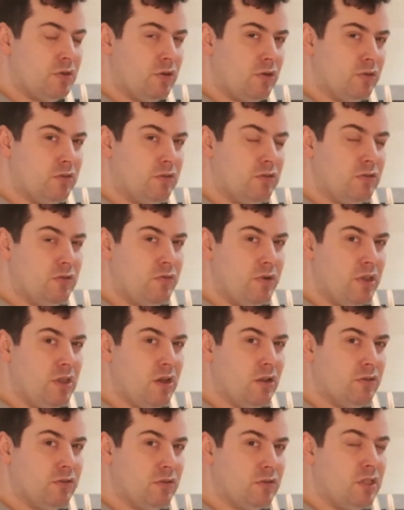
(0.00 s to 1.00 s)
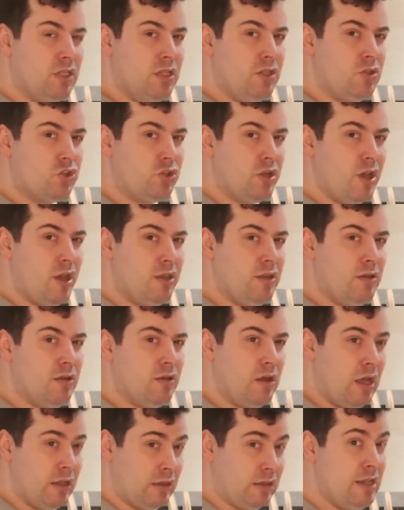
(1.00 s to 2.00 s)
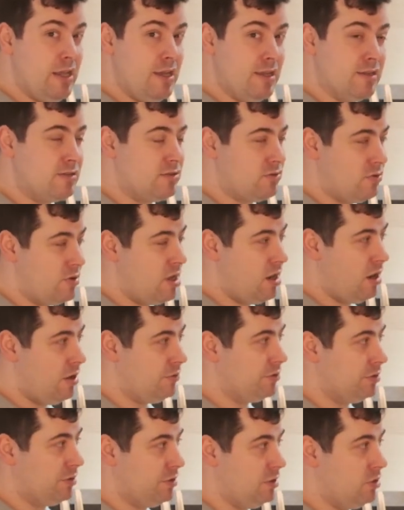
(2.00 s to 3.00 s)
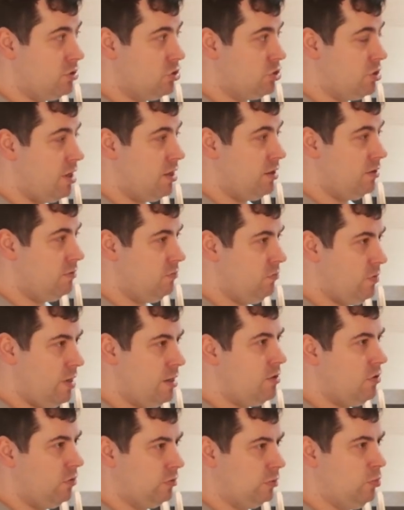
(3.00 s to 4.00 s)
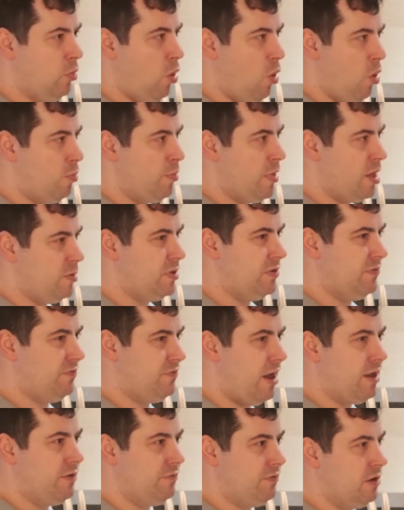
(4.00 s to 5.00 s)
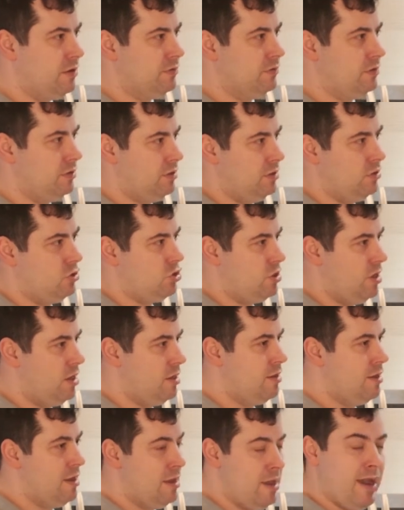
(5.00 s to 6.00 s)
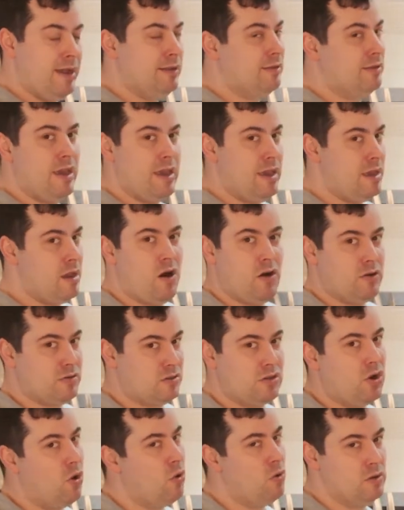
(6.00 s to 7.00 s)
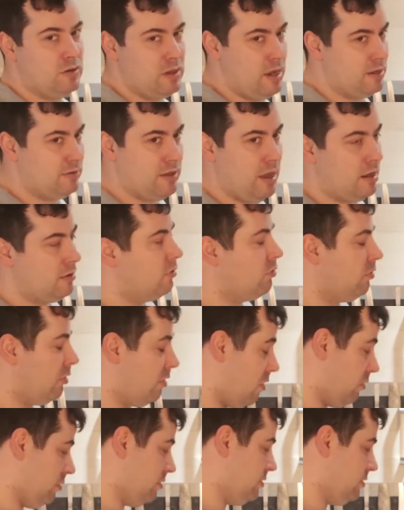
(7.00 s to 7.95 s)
or 300 each day, at least 300 each day, when not more, maybe 500 each day. And they are sold at 10 o'clock,